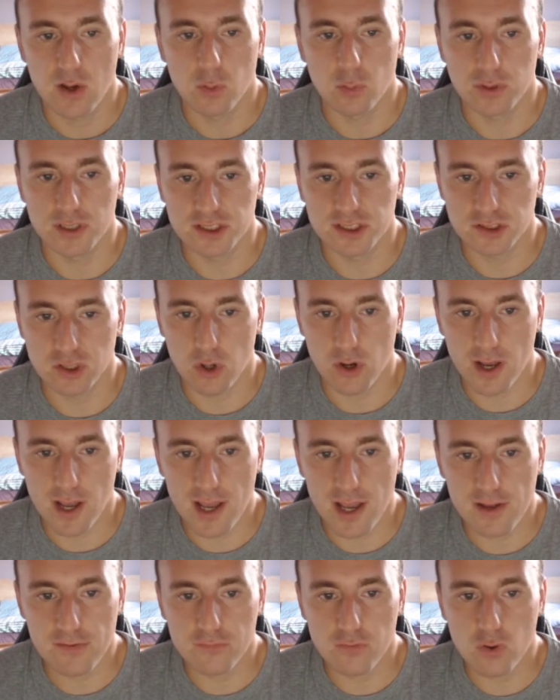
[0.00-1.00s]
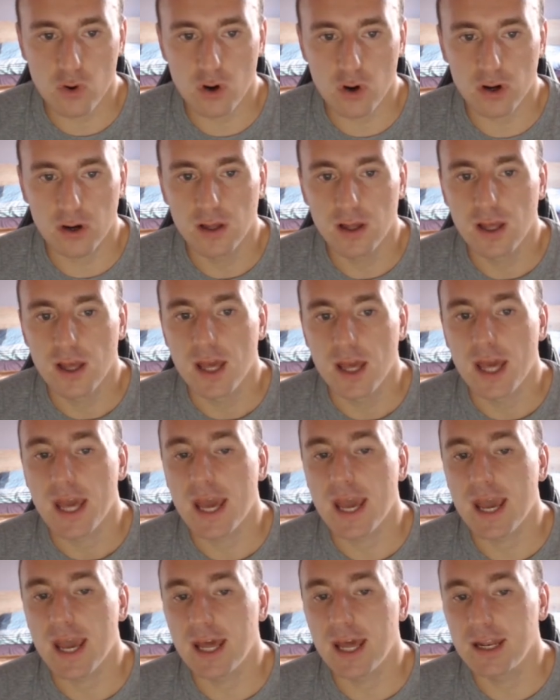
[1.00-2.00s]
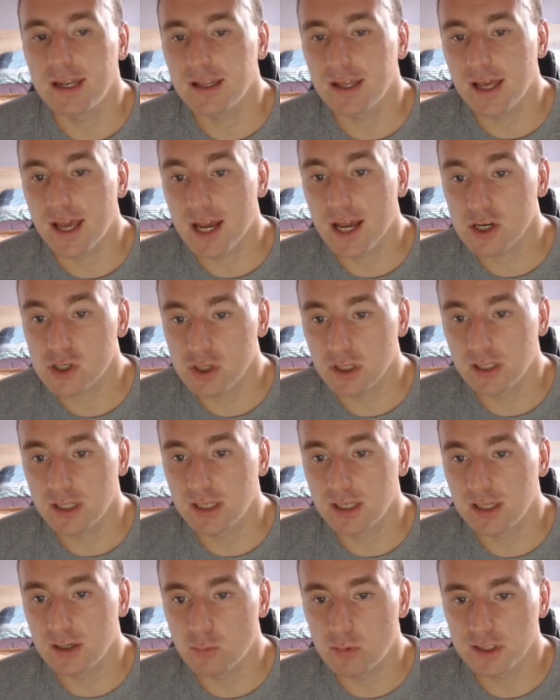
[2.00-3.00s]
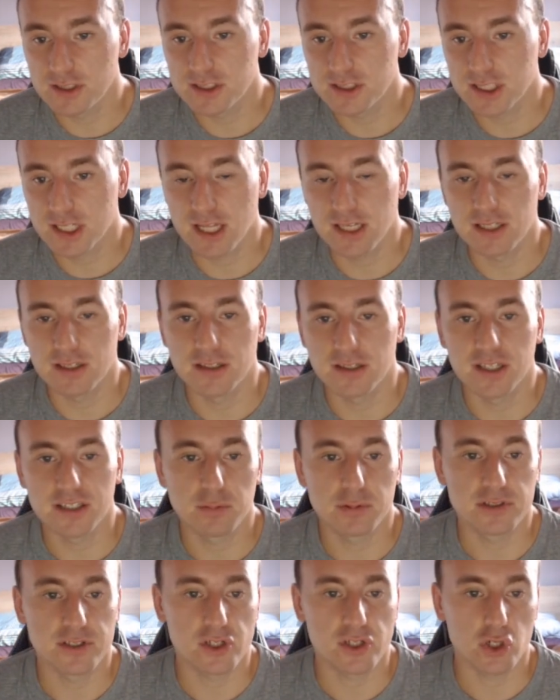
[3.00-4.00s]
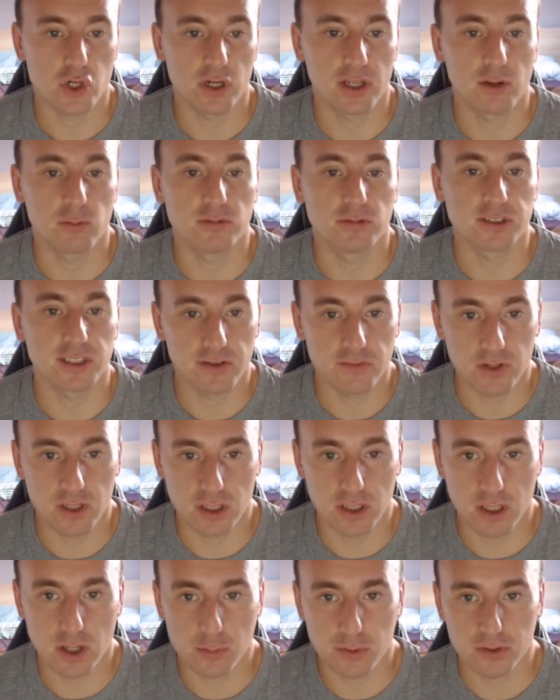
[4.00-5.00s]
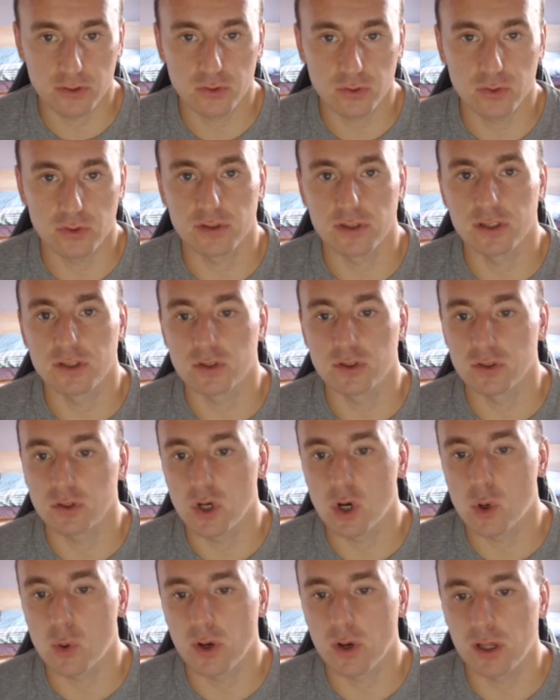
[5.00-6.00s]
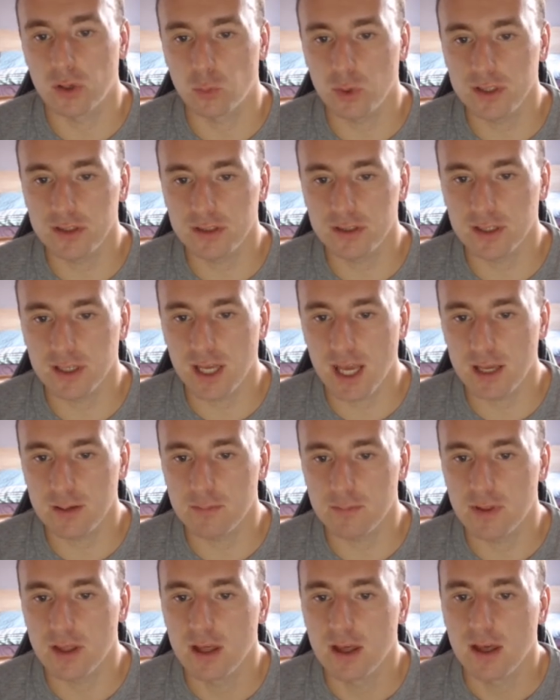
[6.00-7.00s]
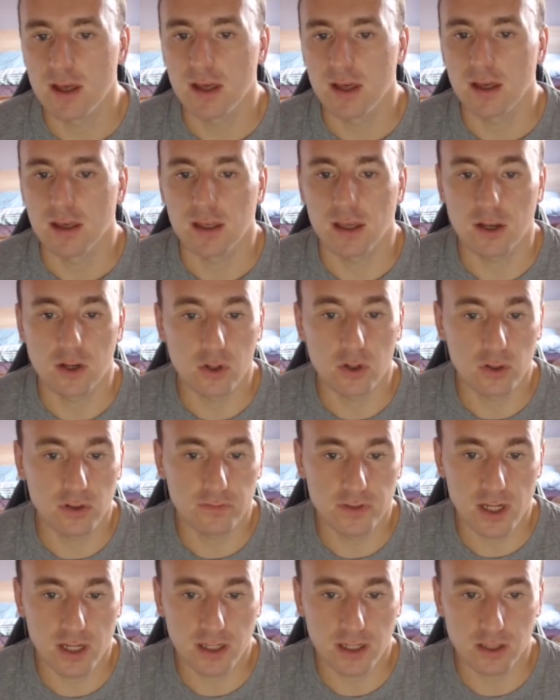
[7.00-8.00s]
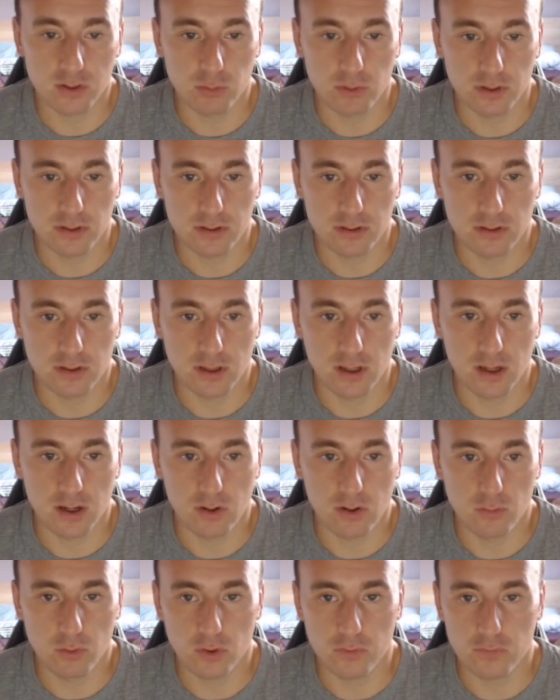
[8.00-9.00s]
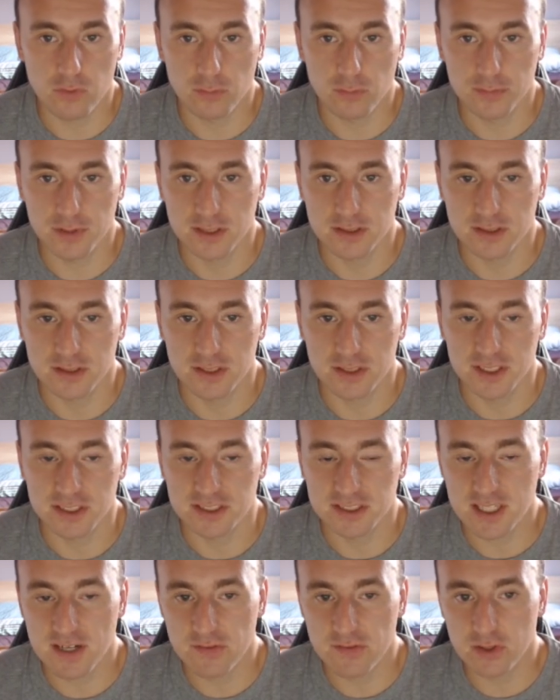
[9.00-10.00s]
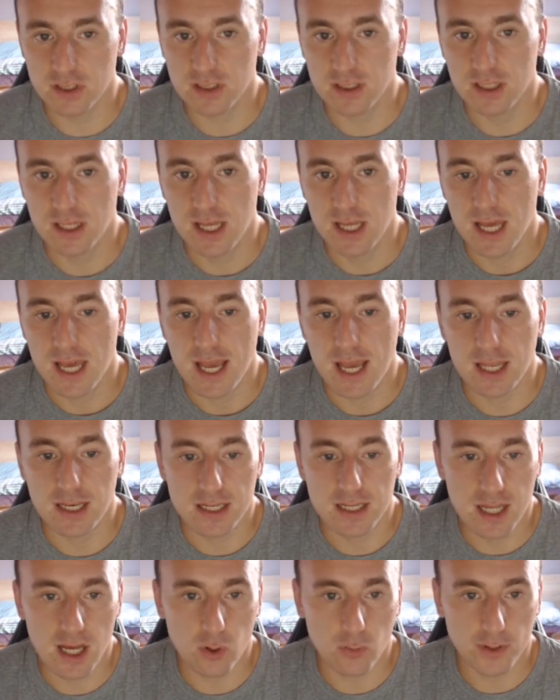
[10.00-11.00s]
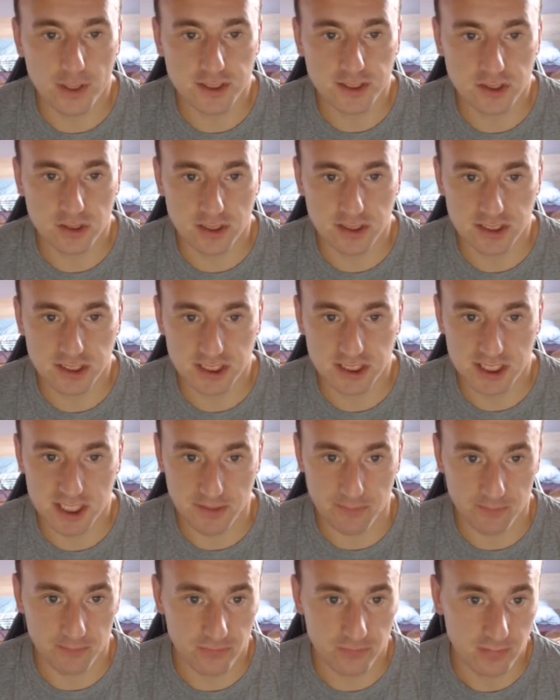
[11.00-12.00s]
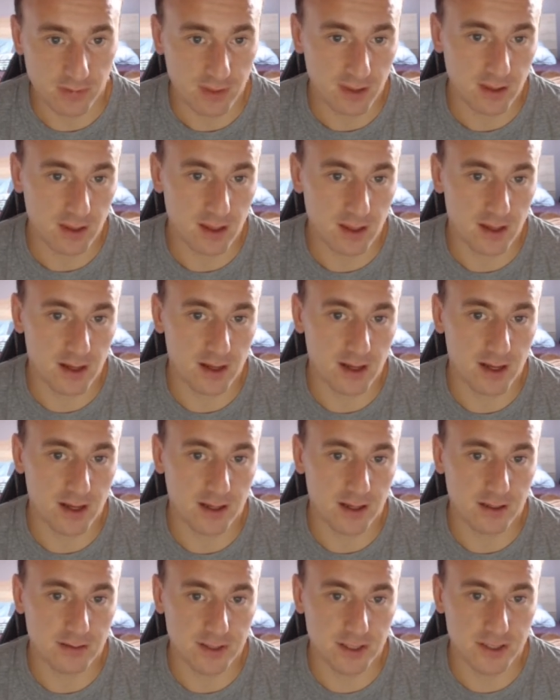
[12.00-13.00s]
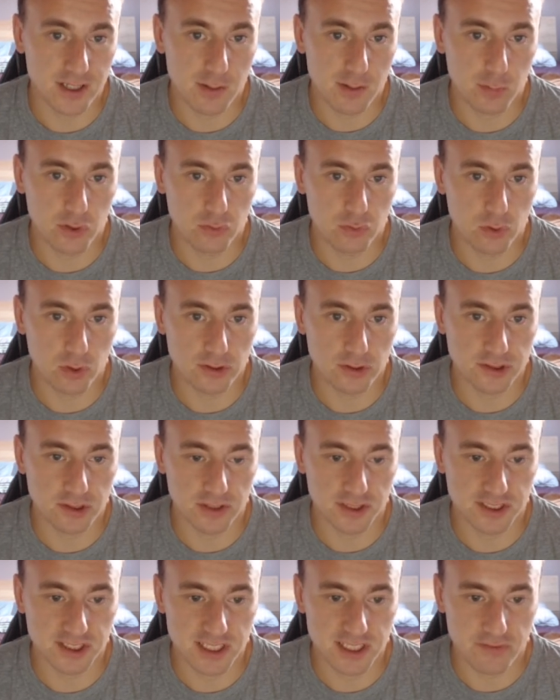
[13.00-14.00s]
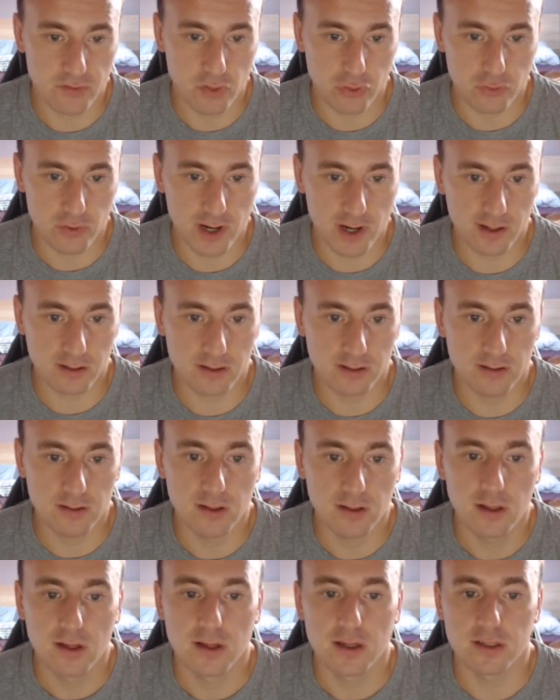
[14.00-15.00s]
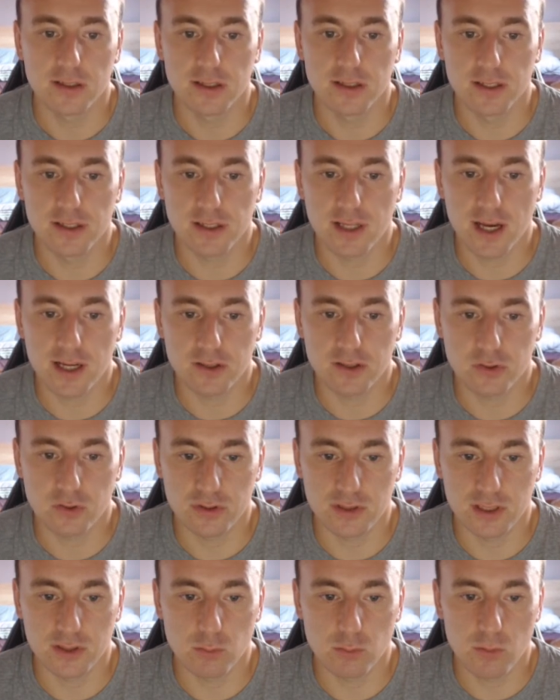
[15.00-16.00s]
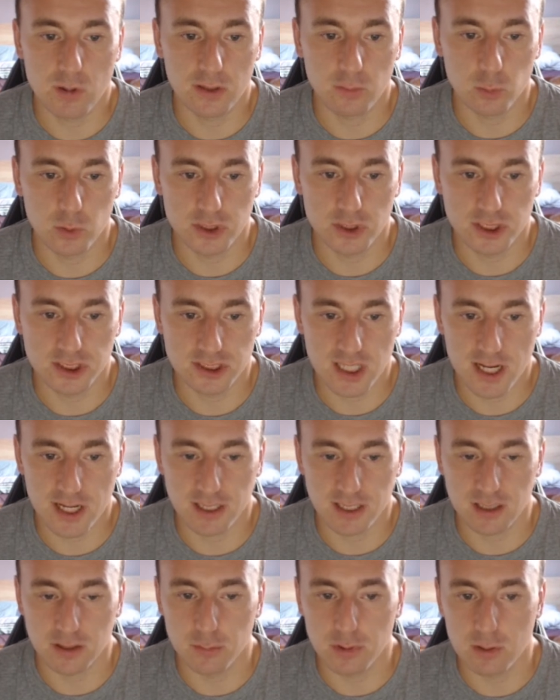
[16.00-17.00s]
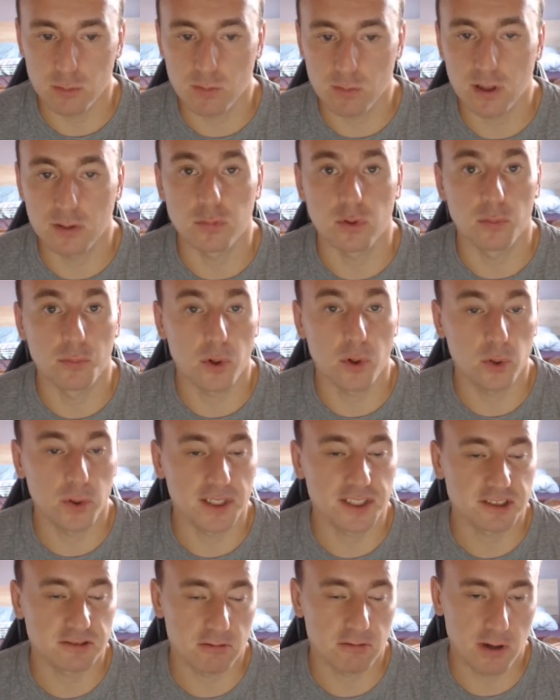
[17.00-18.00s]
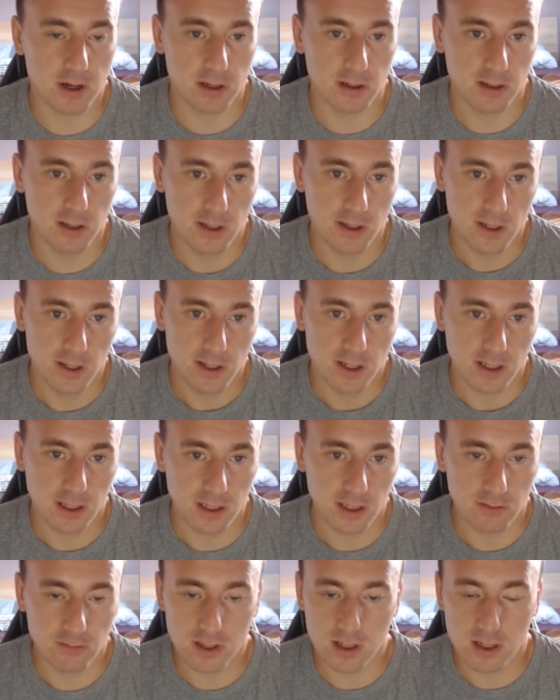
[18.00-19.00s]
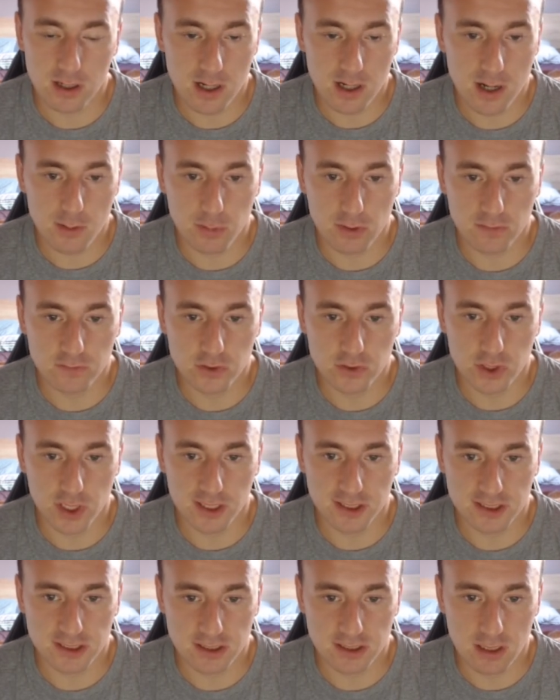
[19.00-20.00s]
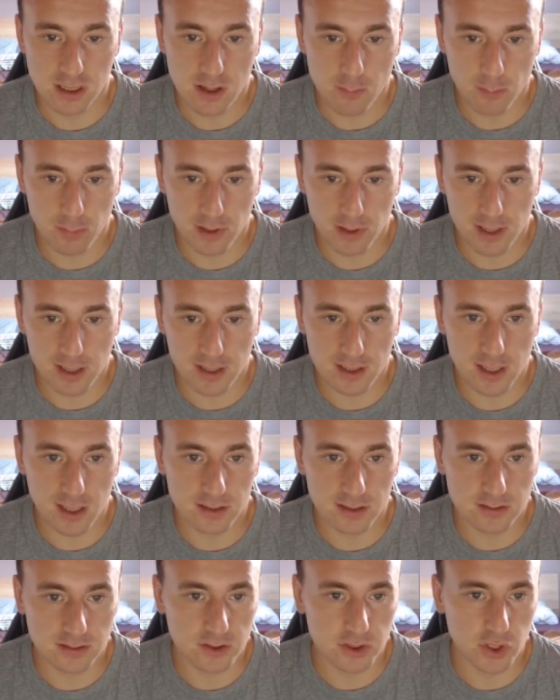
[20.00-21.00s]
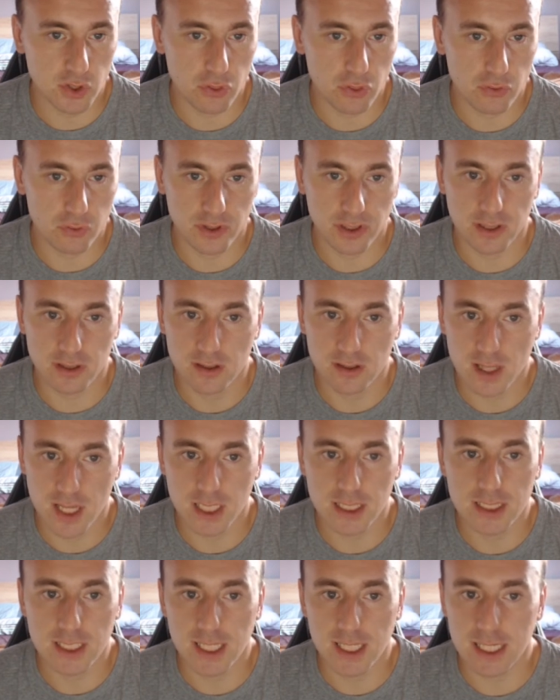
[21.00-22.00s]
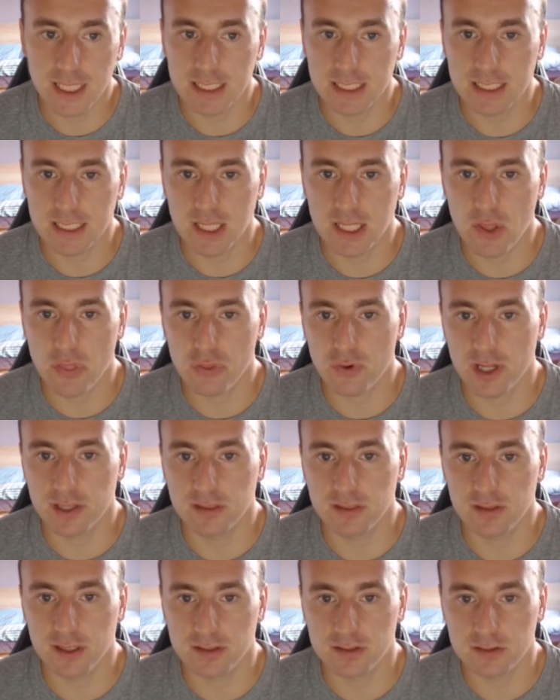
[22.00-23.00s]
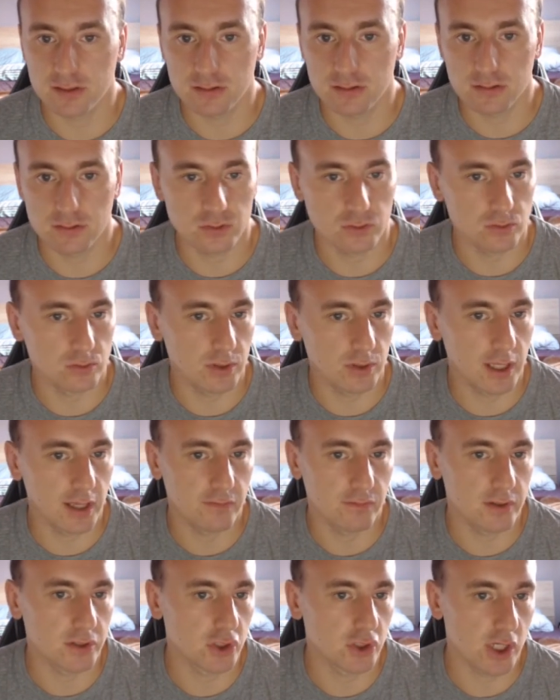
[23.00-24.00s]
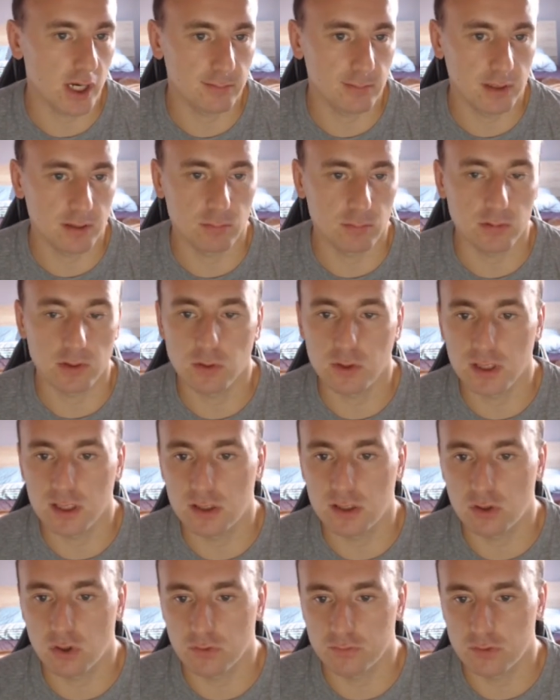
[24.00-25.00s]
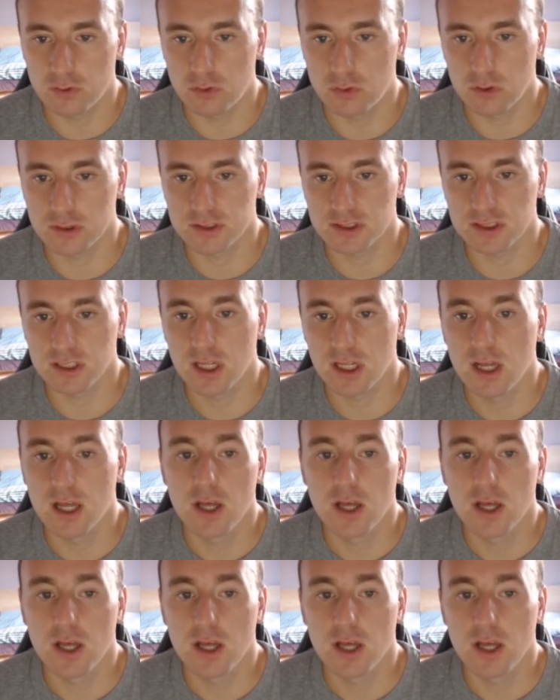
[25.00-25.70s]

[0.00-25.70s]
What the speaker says: we saw a4, and actually, once again, in this position, he was given an opportunity to go and win the game. He could have done it with rook from d to d7, and now, as you can see, the doubled rooks on the 7th rank, the knight on d1, which is eyeing the b1 promoting square, giving a couple of checks, playing king to g3, and then threatening to give a checkmate with either of the rooks